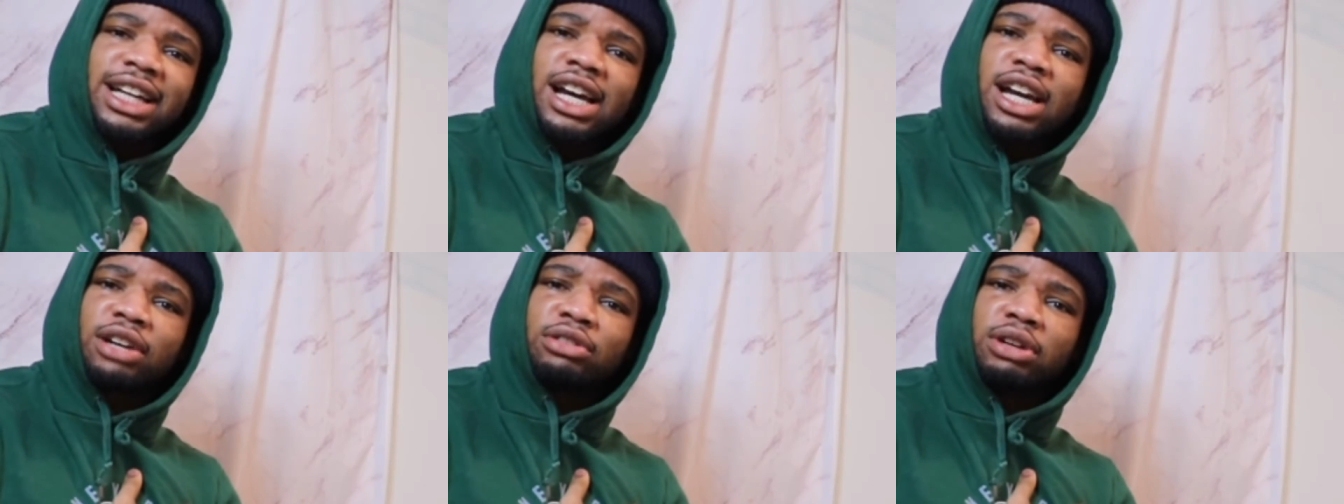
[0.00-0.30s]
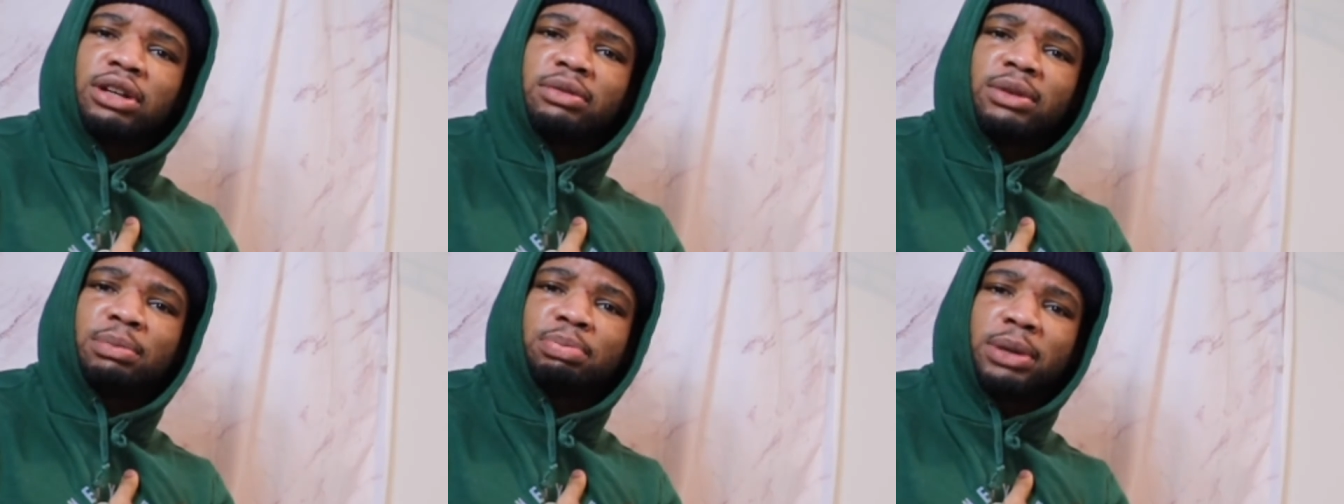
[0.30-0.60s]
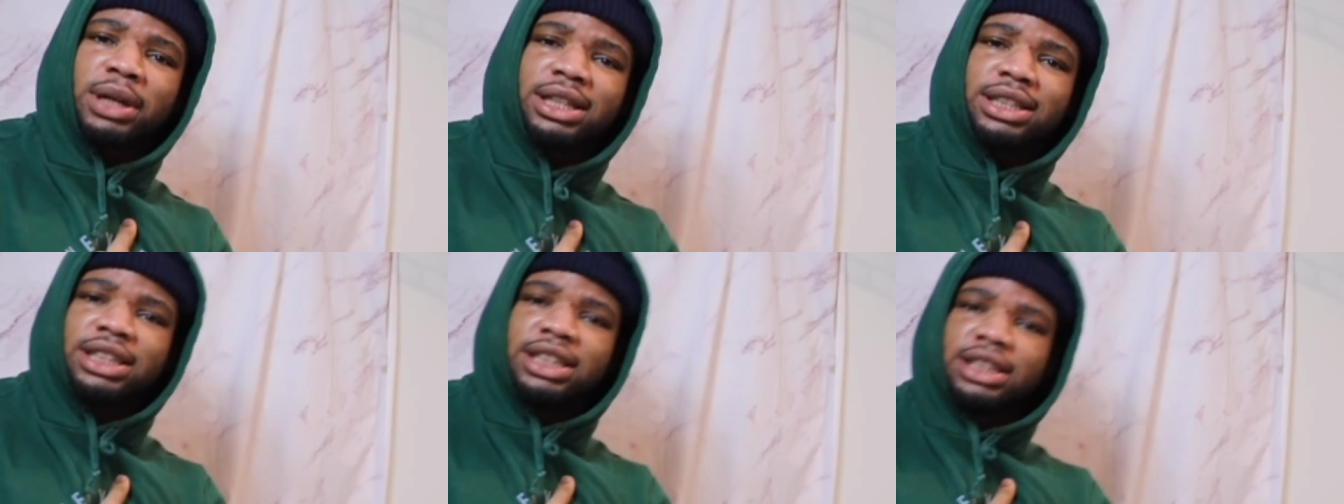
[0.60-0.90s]
I agree with
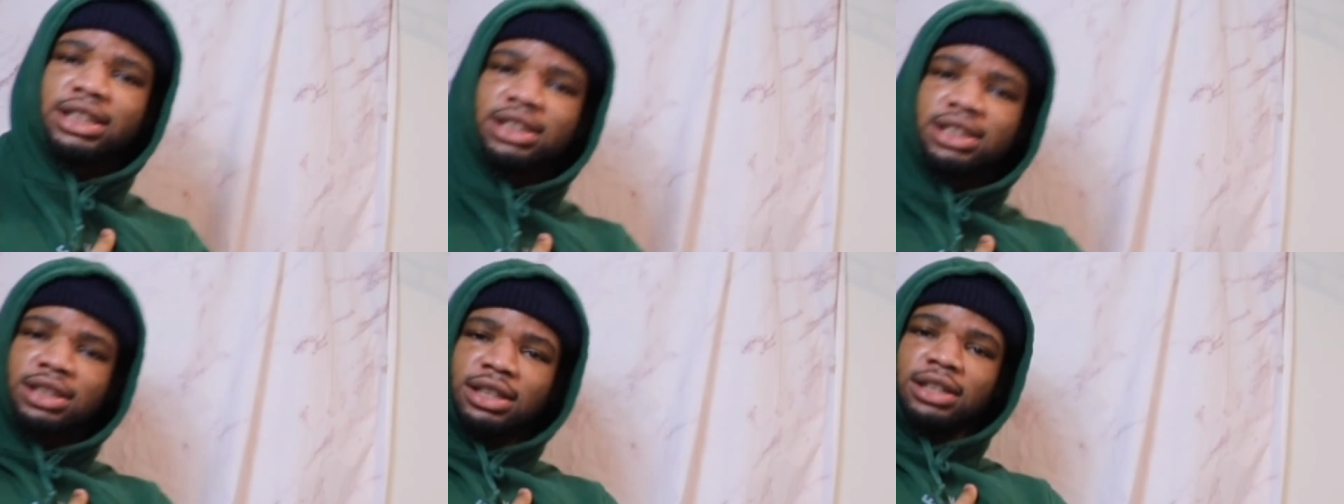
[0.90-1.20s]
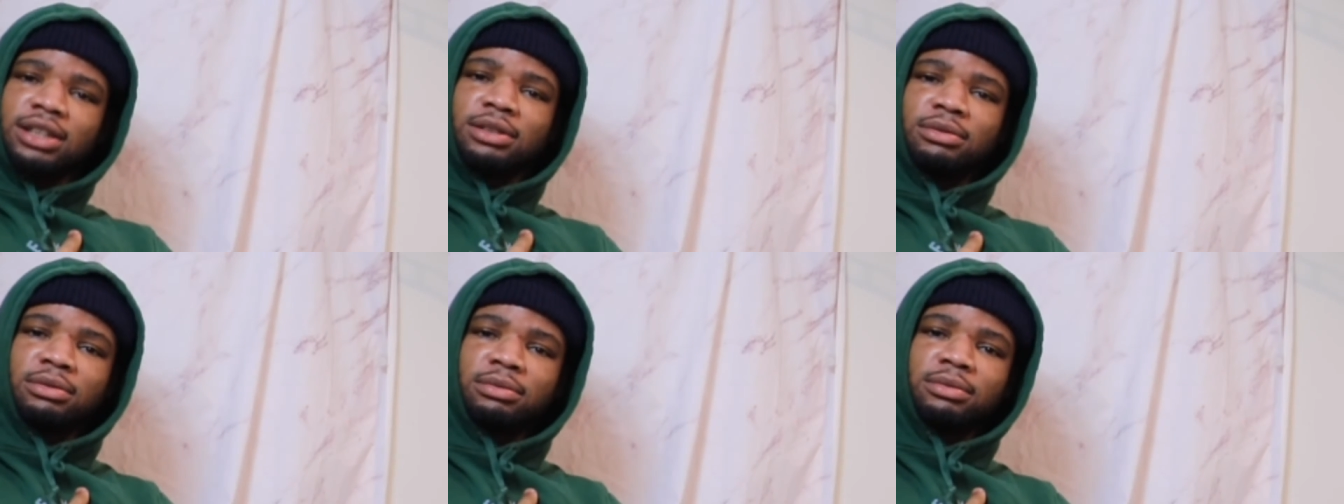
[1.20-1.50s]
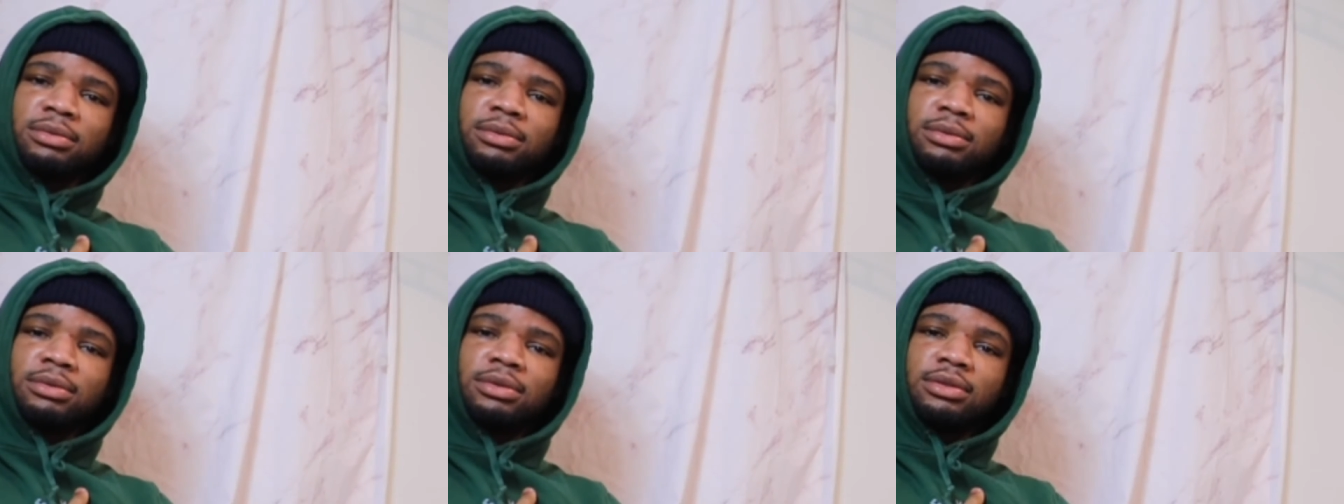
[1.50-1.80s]
Brittany.
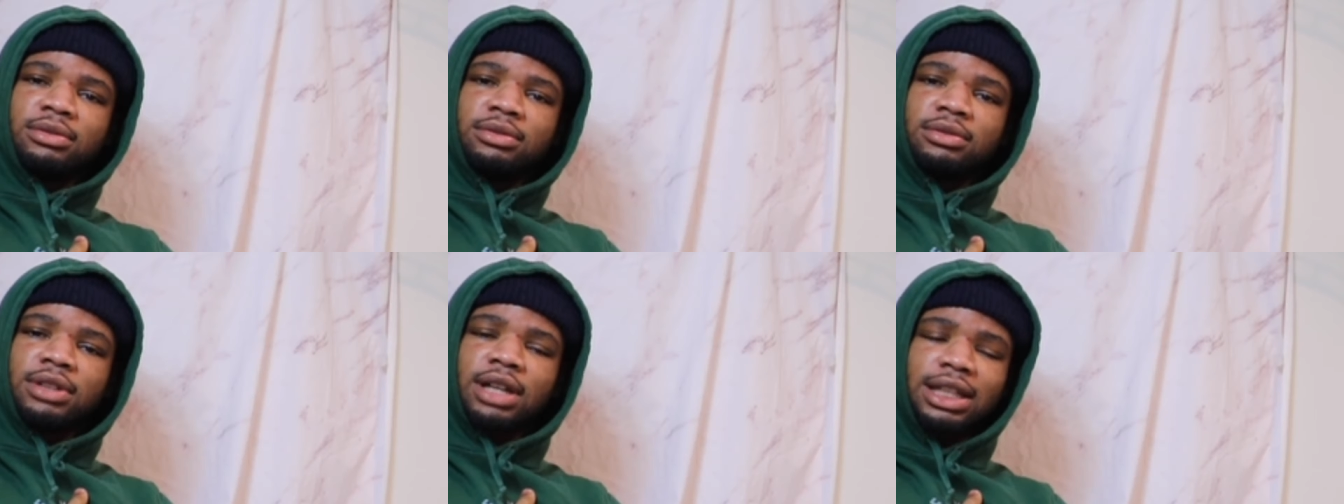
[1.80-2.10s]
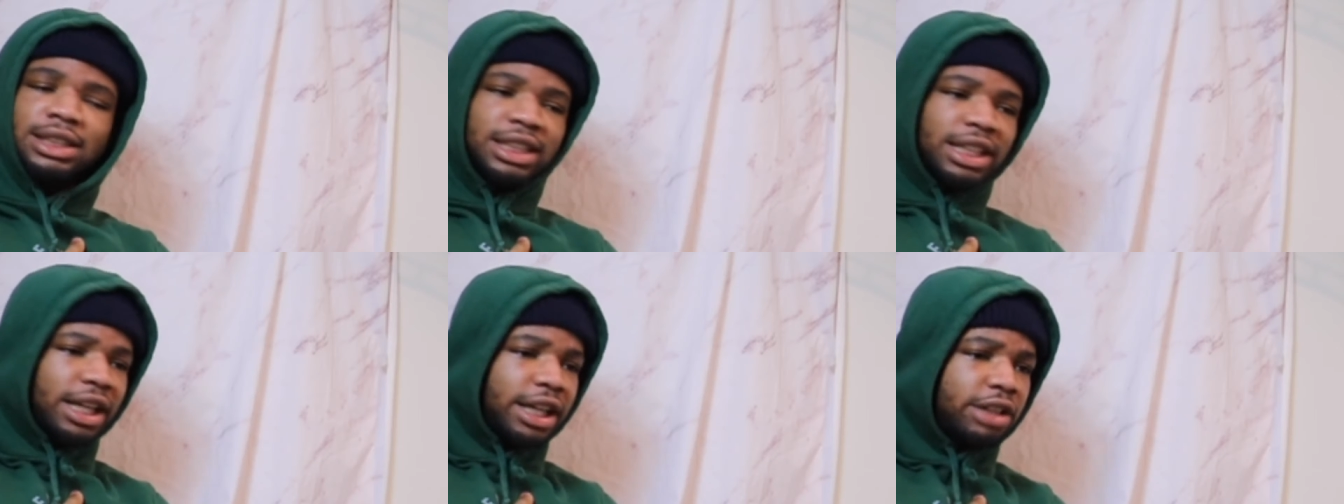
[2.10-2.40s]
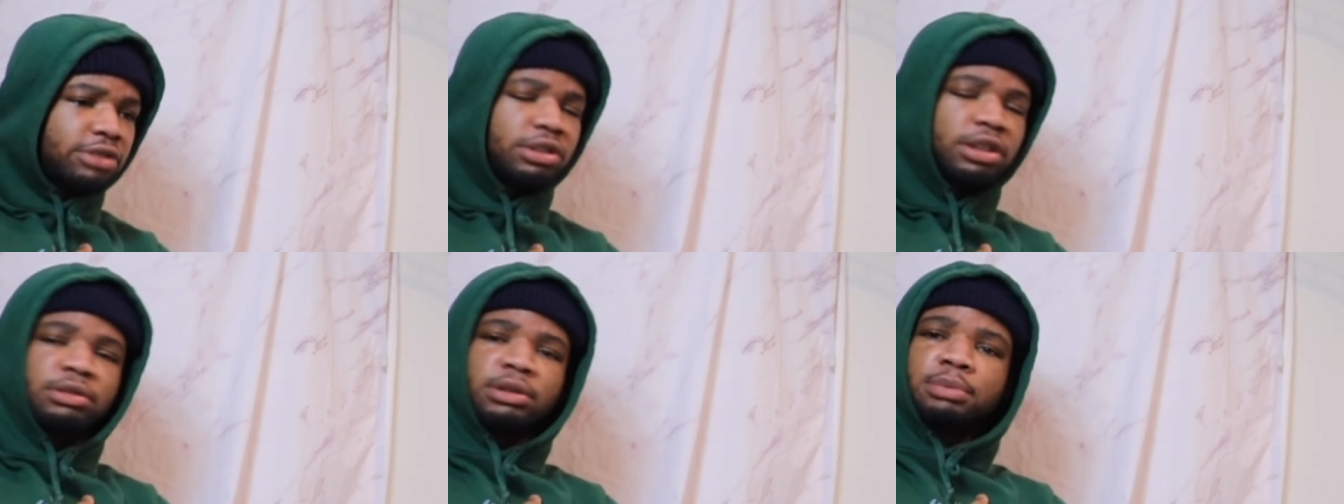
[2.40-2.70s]
I think
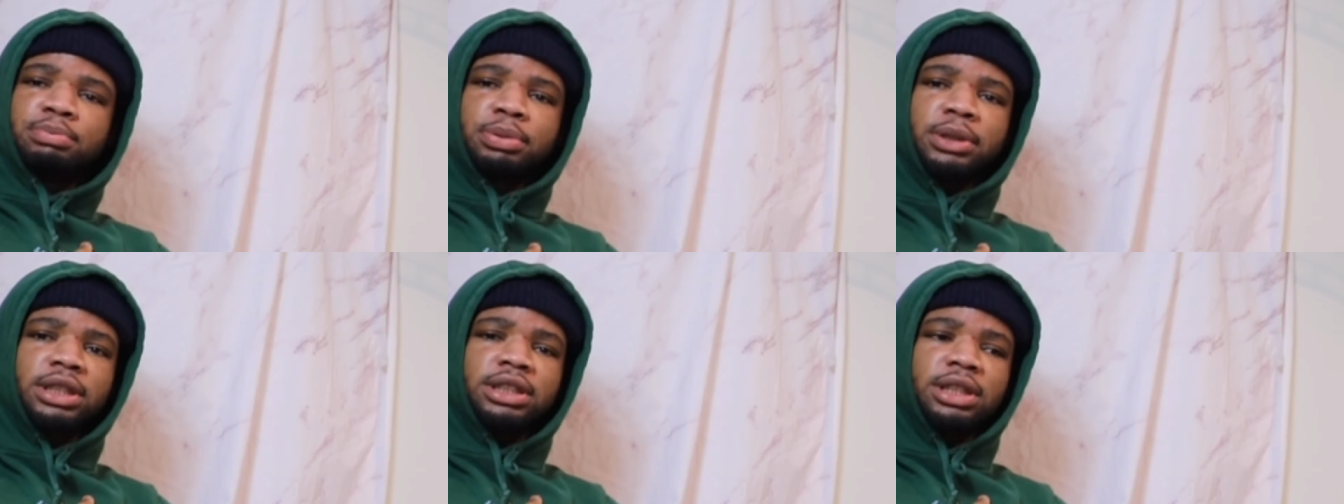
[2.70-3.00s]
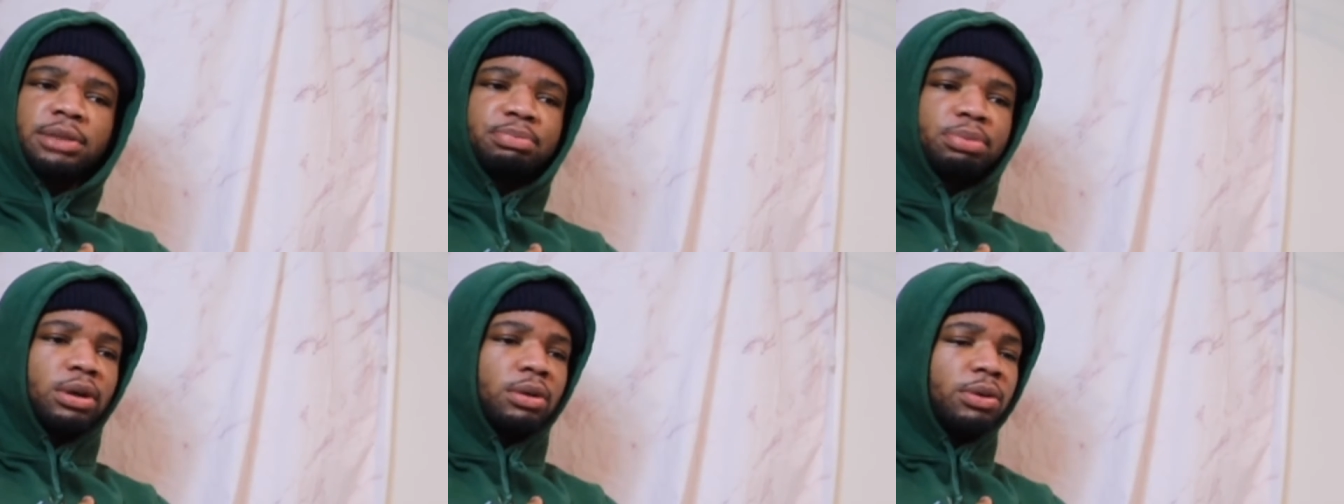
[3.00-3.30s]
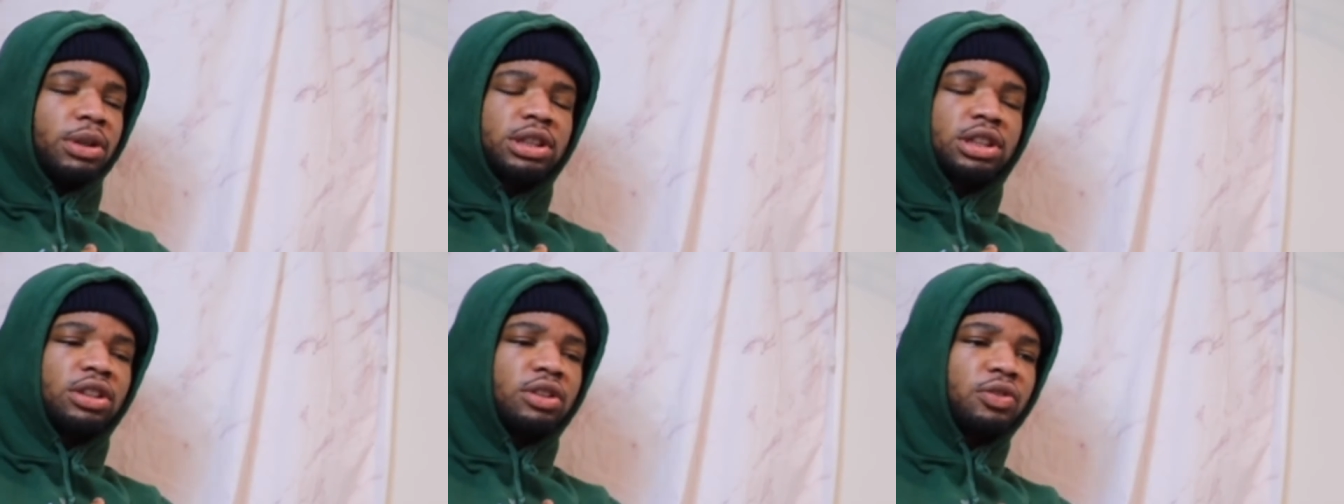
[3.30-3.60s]
I agree with Brittany, bro.
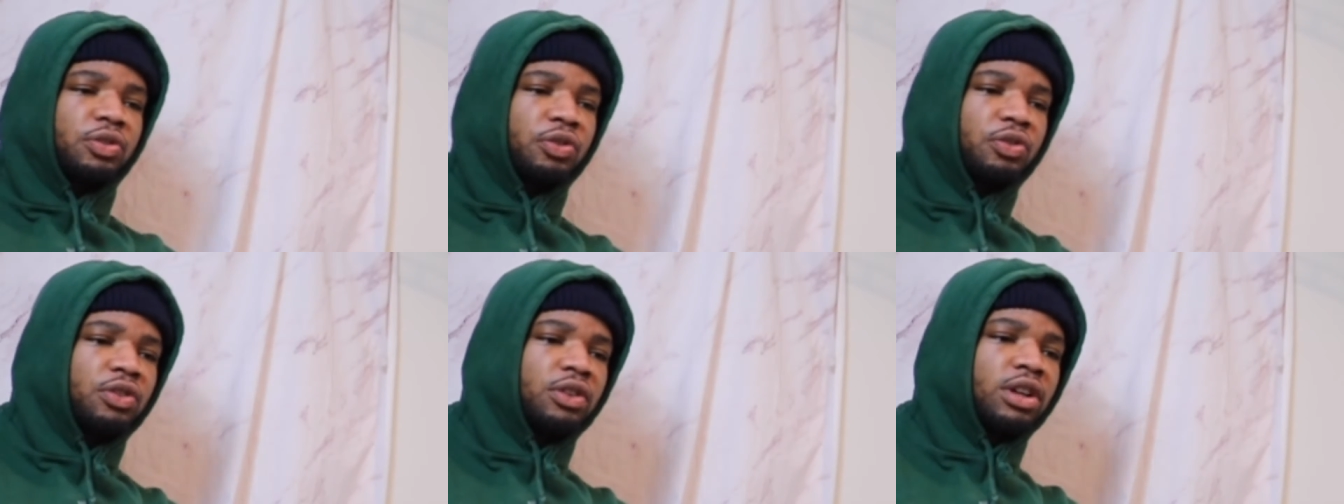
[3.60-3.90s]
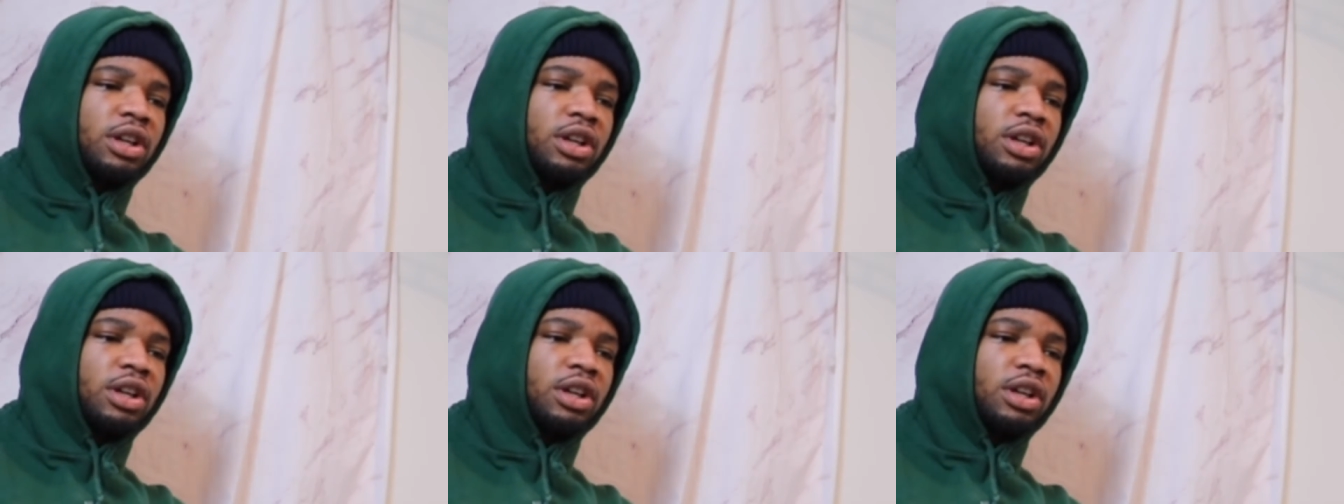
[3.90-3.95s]
What the?